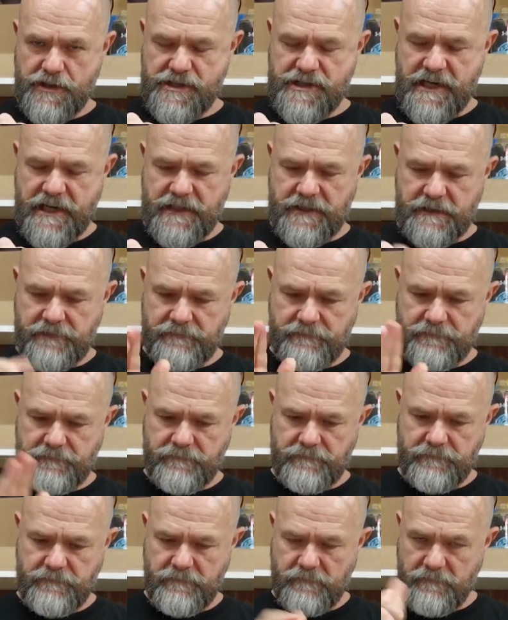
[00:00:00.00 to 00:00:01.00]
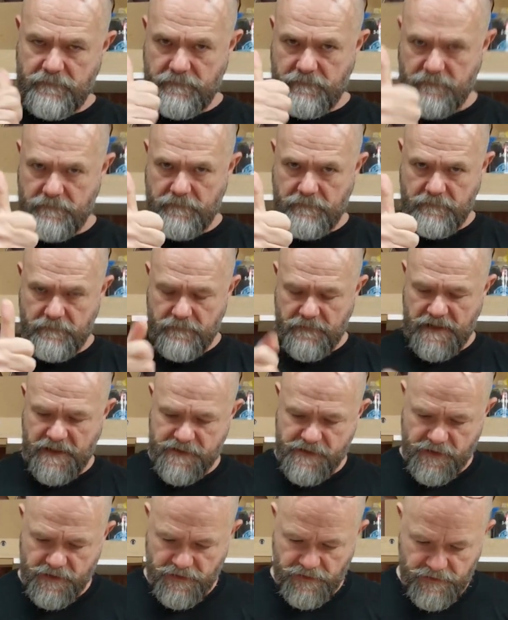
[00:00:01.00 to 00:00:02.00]
is set.
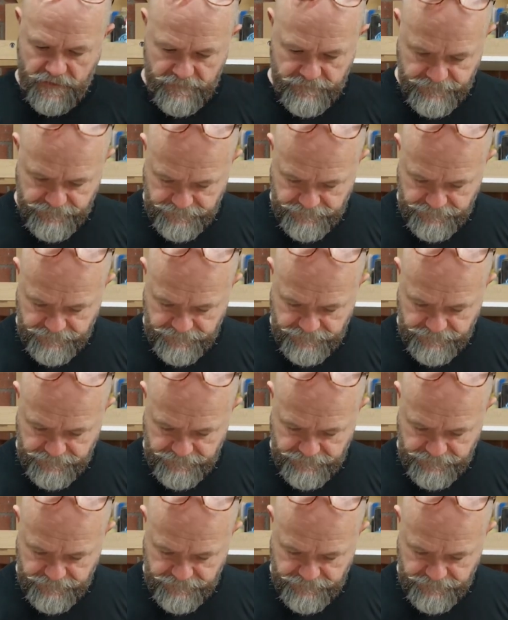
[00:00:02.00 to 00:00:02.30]
That's good.